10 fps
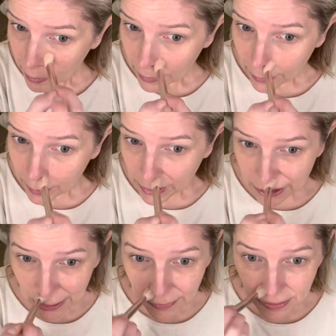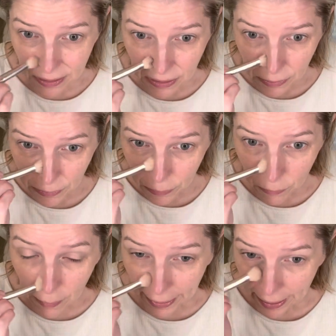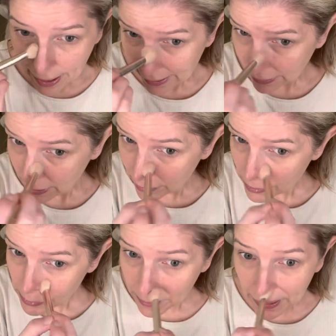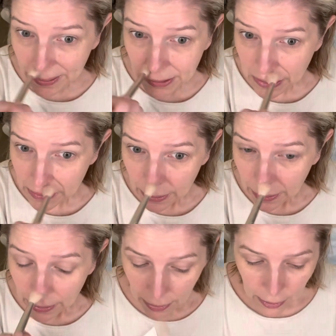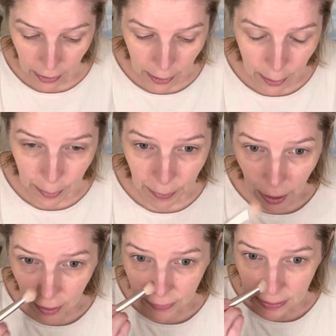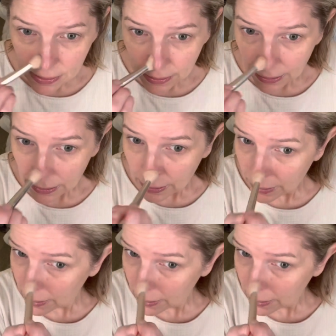let me share with you why I love it so much. Obviously,